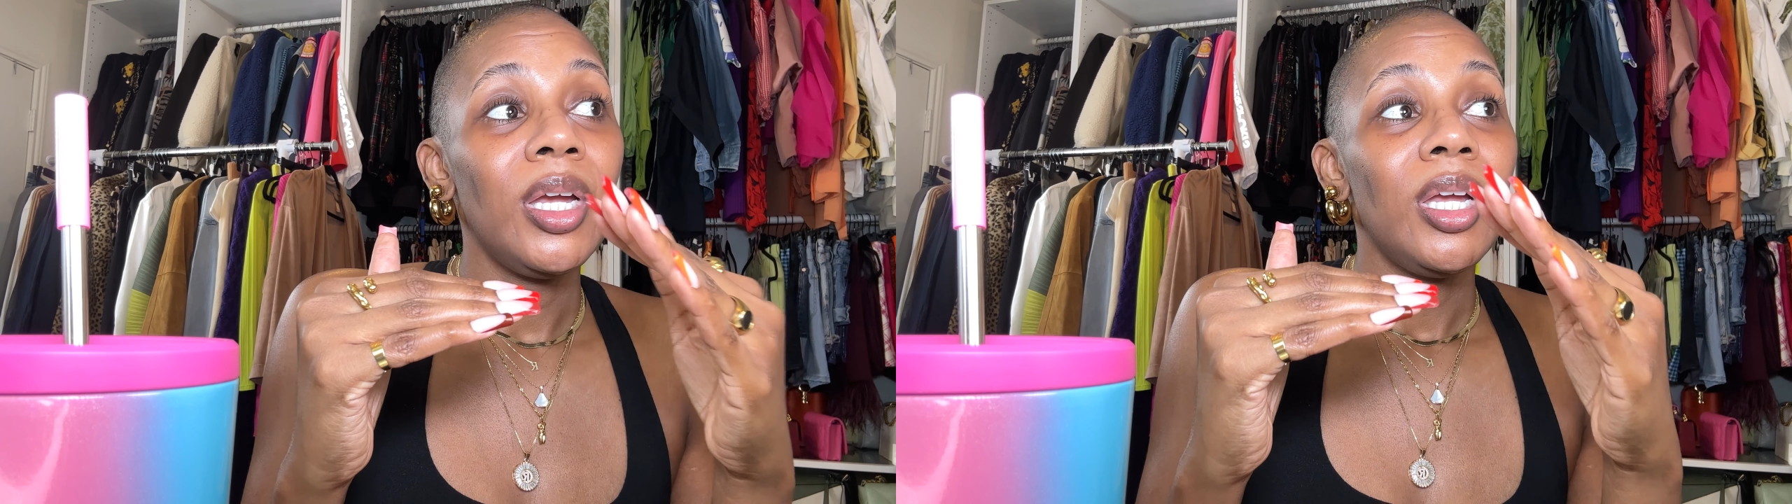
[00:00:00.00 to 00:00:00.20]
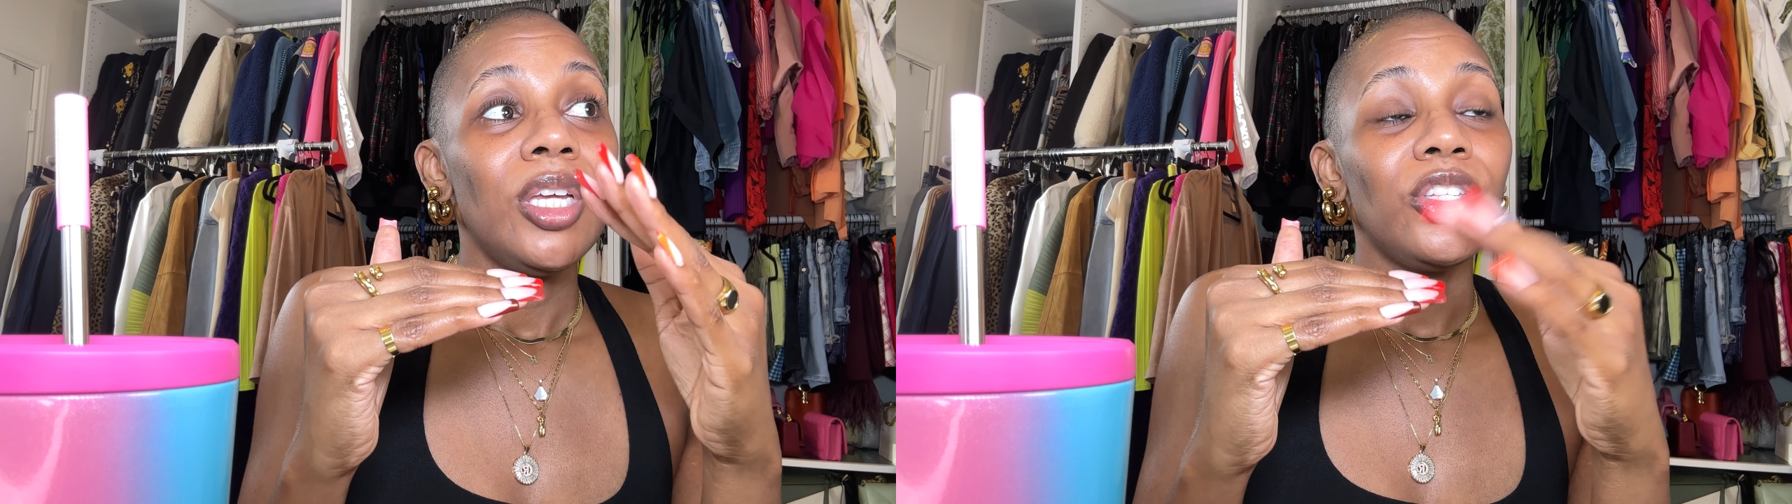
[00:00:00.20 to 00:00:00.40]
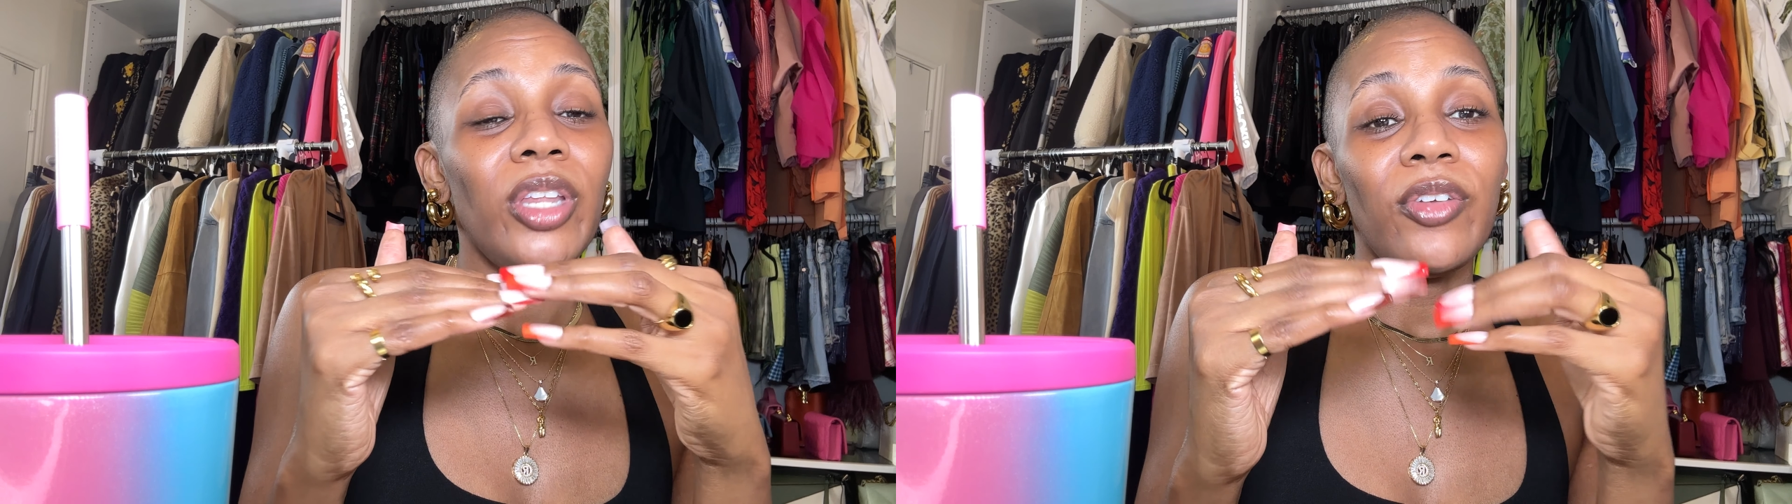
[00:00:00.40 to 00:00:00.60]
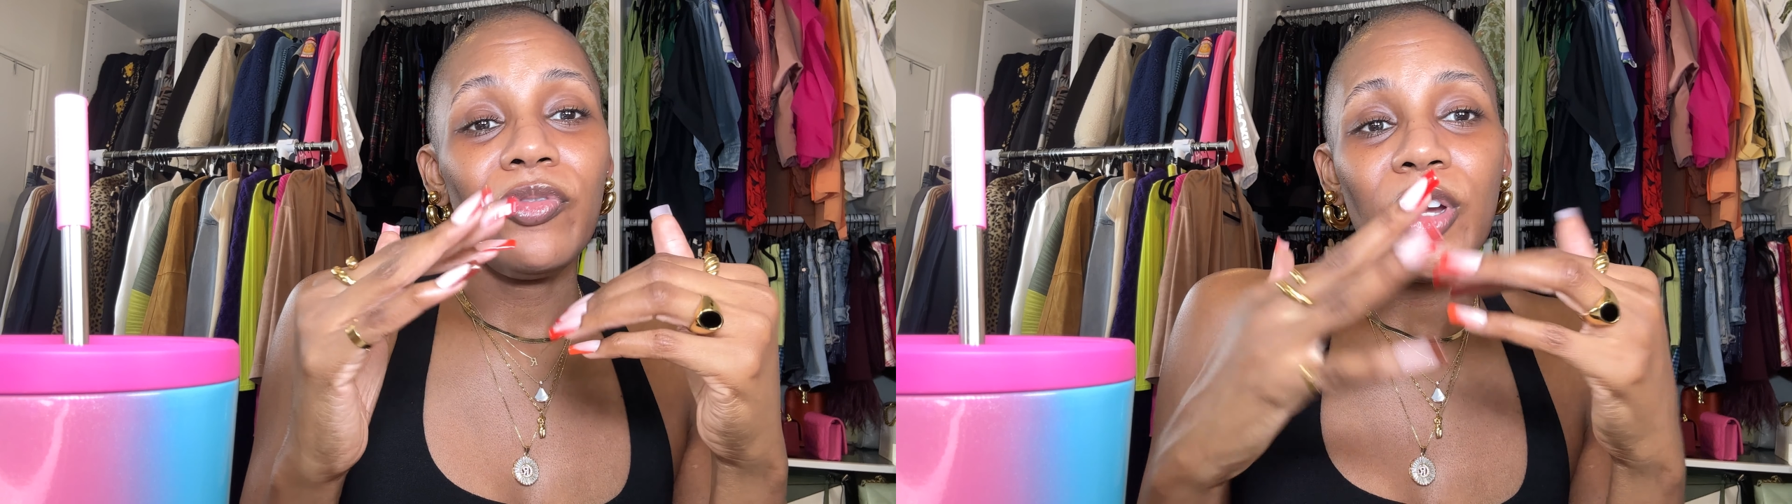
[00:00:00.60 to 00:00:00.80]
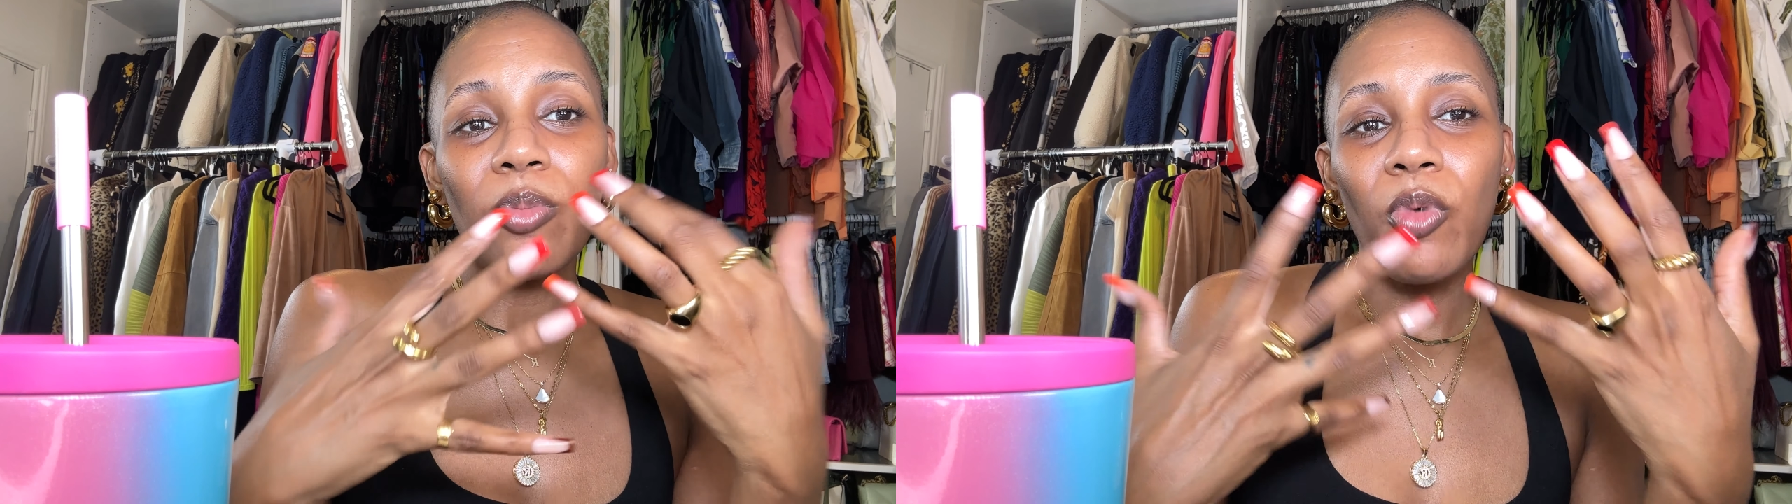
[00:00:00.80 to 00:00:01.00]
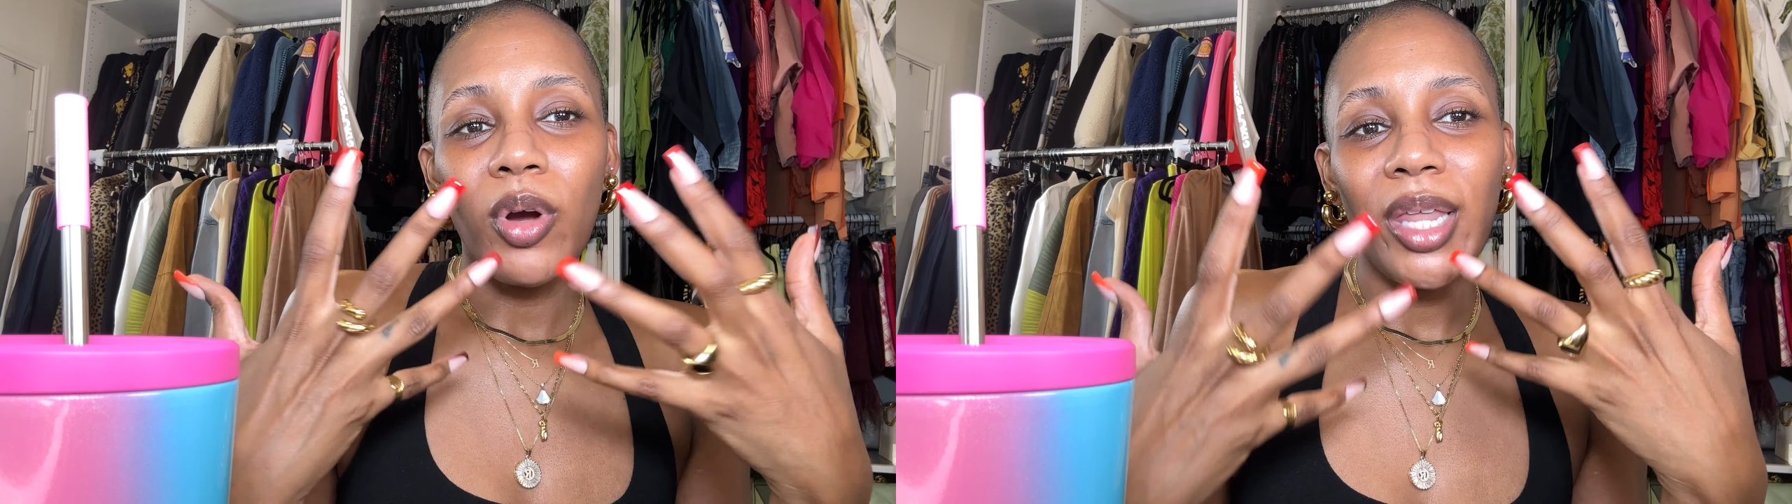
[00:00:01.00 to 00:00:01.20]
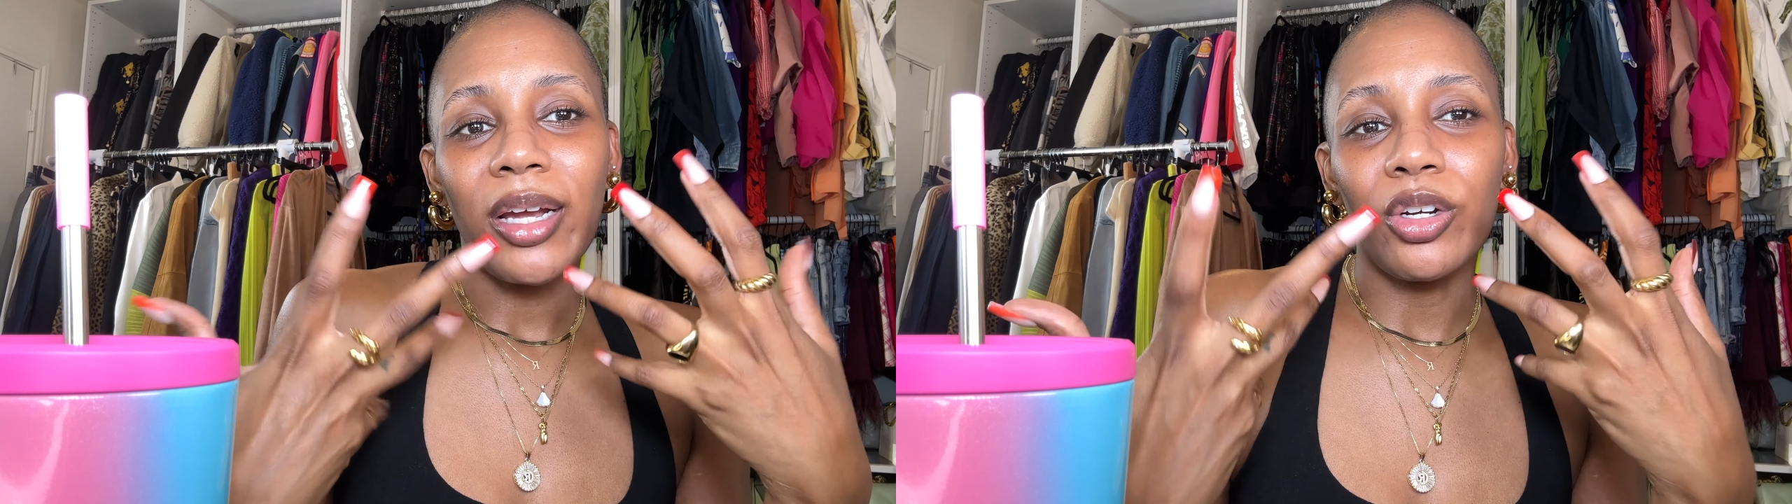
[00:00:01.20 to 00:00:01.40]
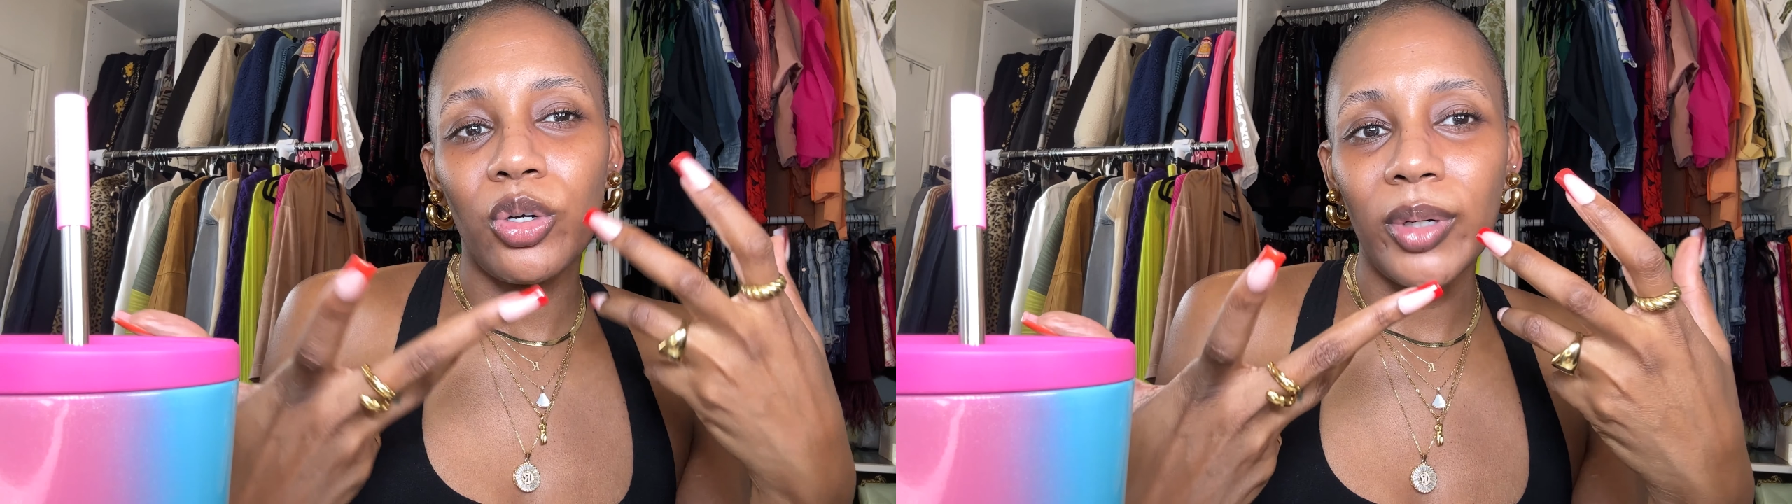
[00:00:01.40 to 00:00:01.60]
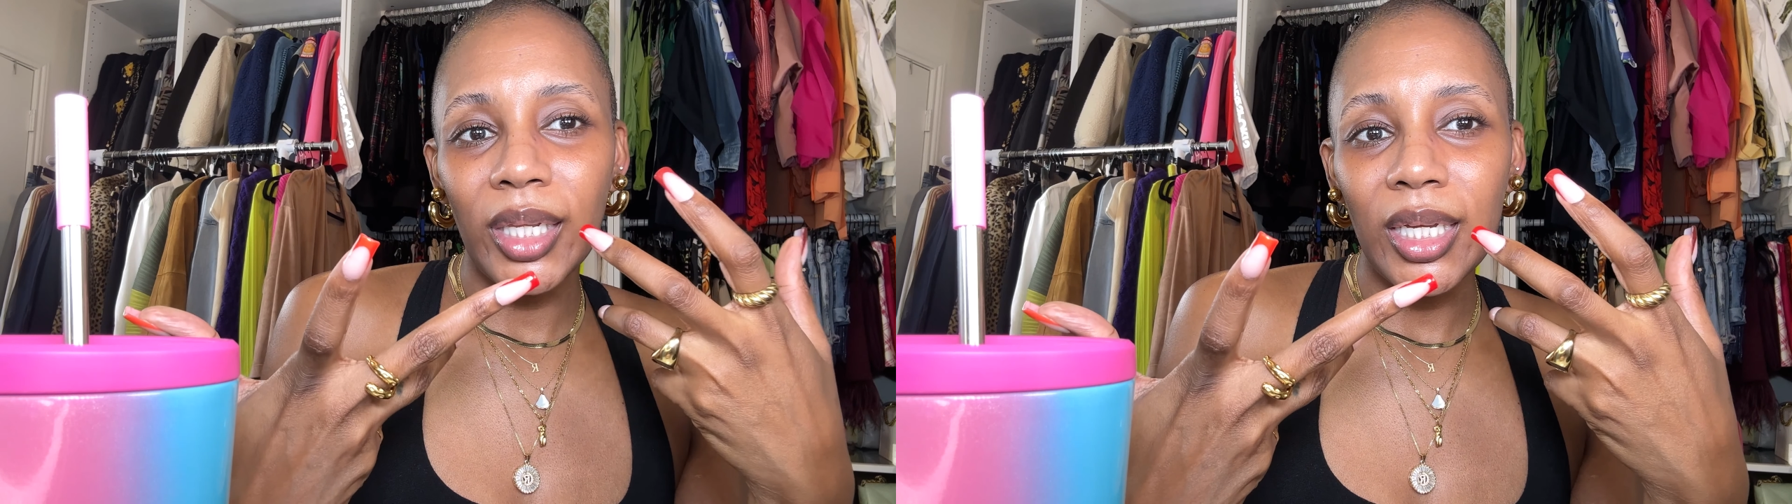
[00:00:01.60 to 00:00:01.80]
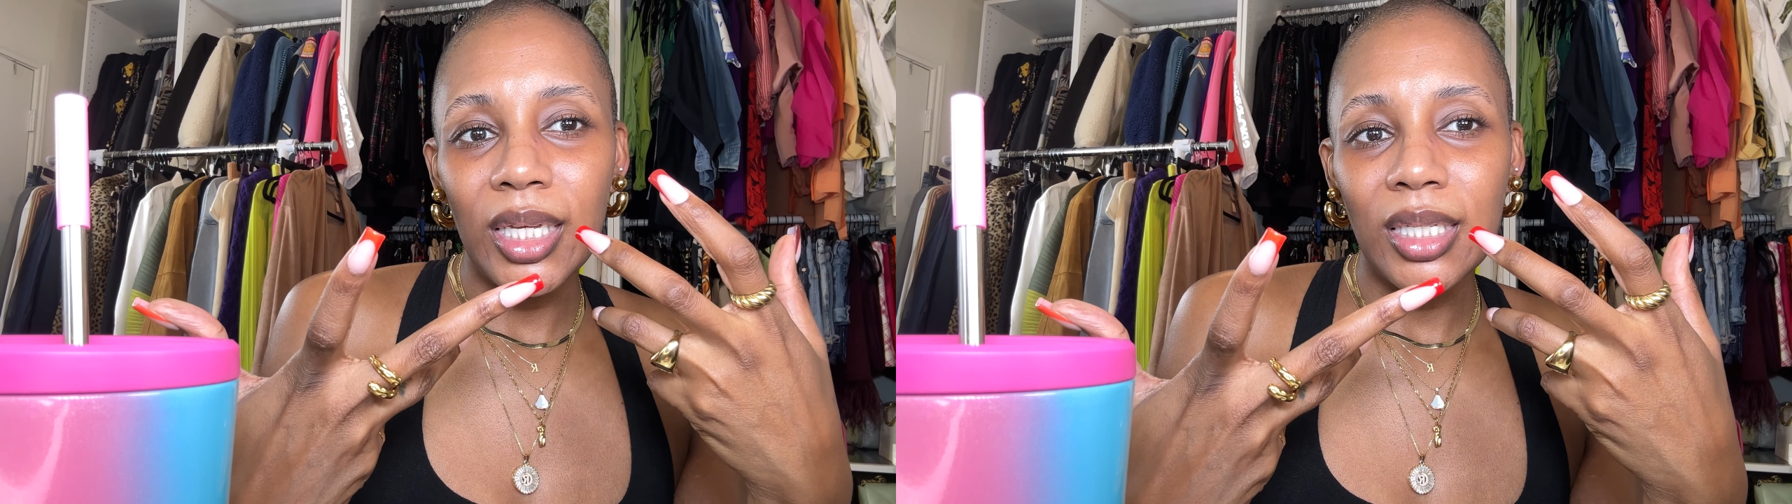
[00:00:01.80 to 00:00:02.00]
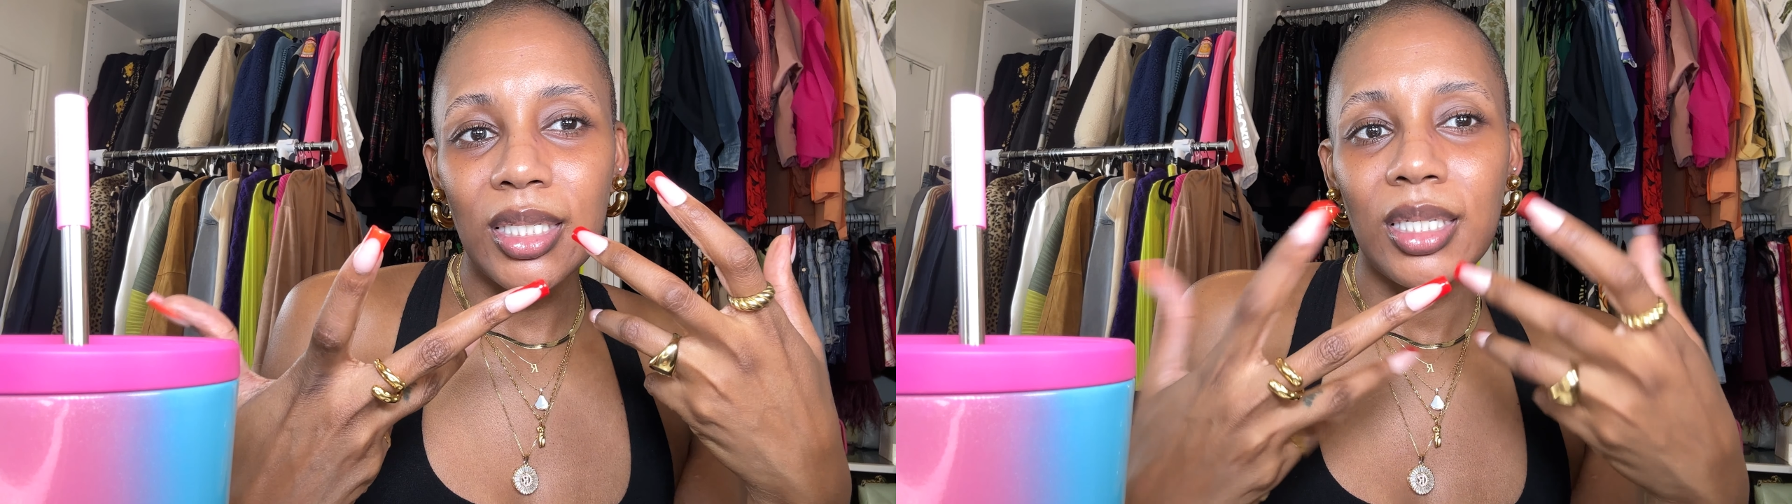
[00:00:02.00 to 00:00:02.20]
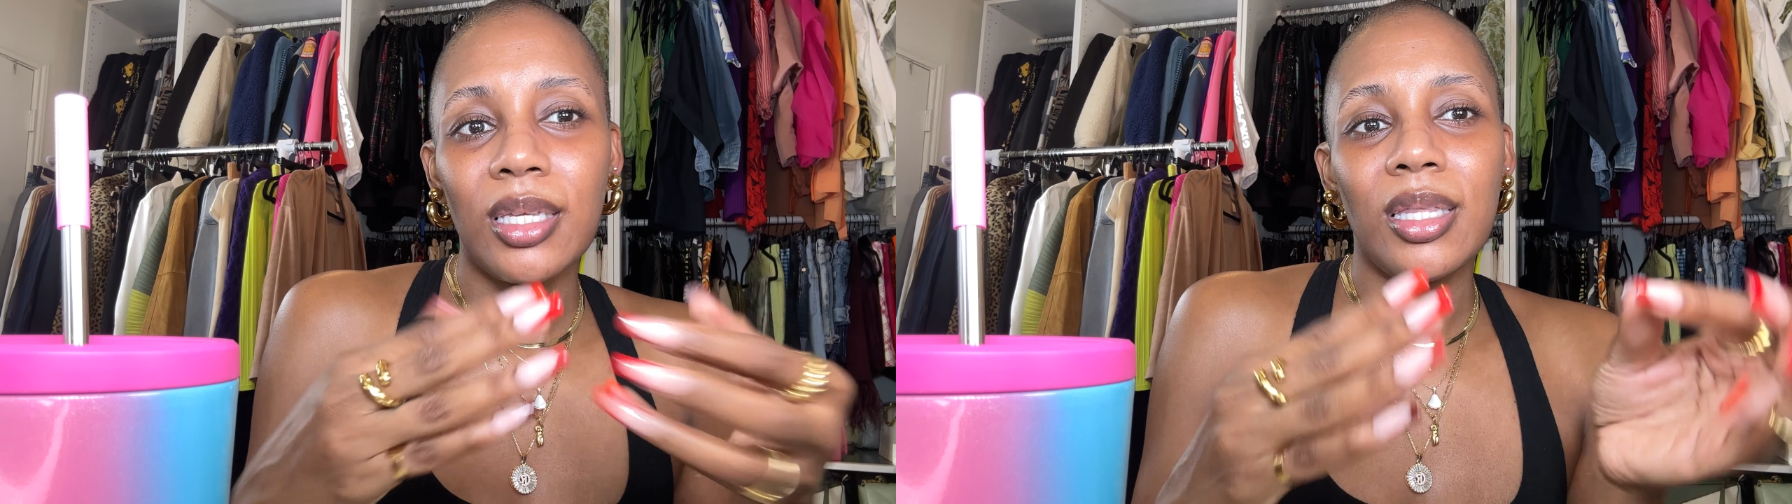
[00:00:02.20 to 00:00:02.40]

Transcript: So they feel more like acrylics